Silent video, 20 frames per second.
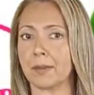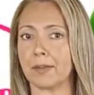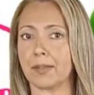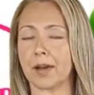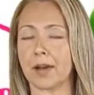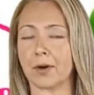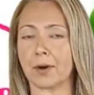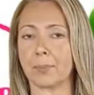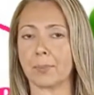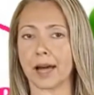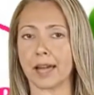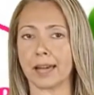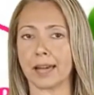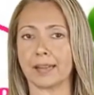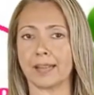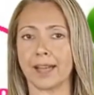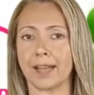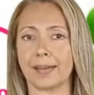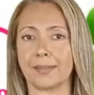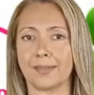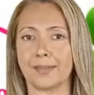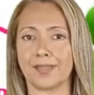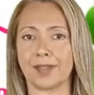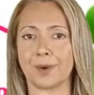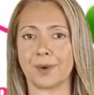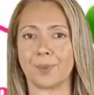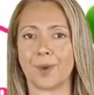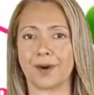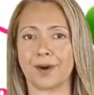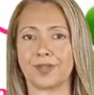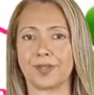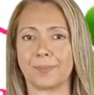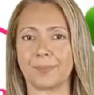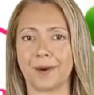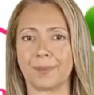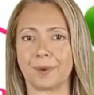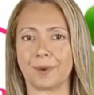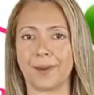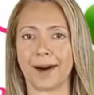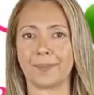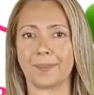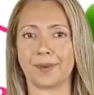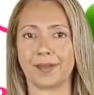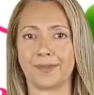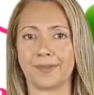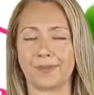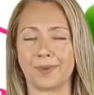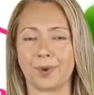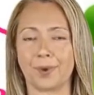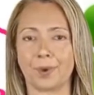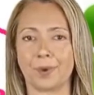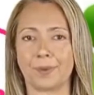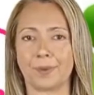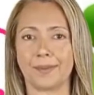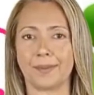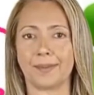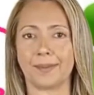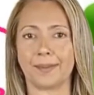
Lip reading: There are many things you want to be remembered for: